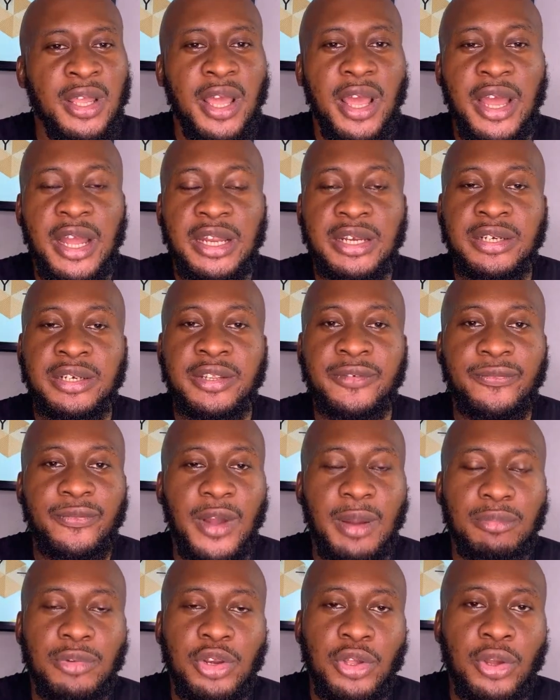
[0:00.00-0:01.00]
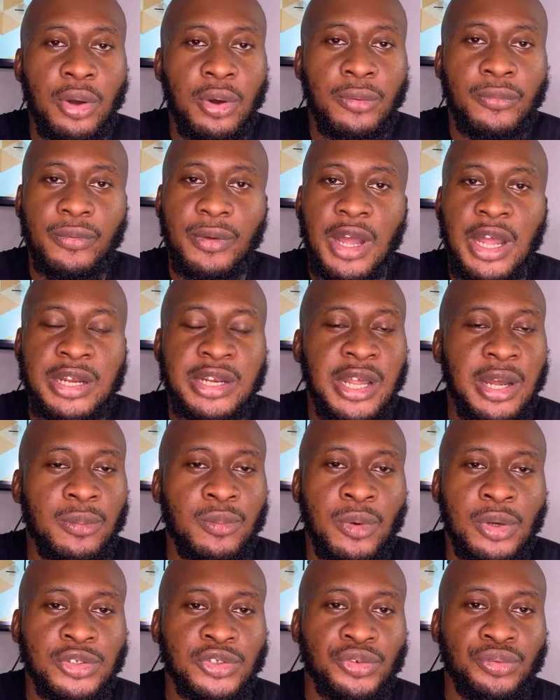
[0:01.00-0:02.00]
and the family of Ada
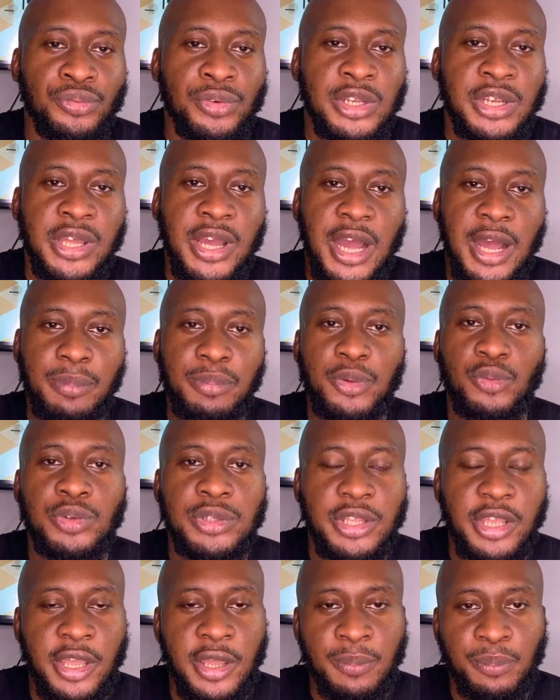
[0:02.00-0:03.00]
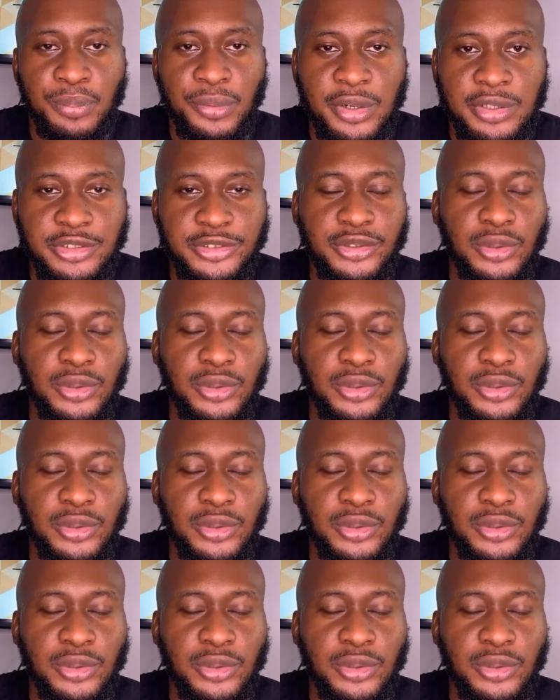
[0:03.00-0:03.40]
wasn't really happy with Empress.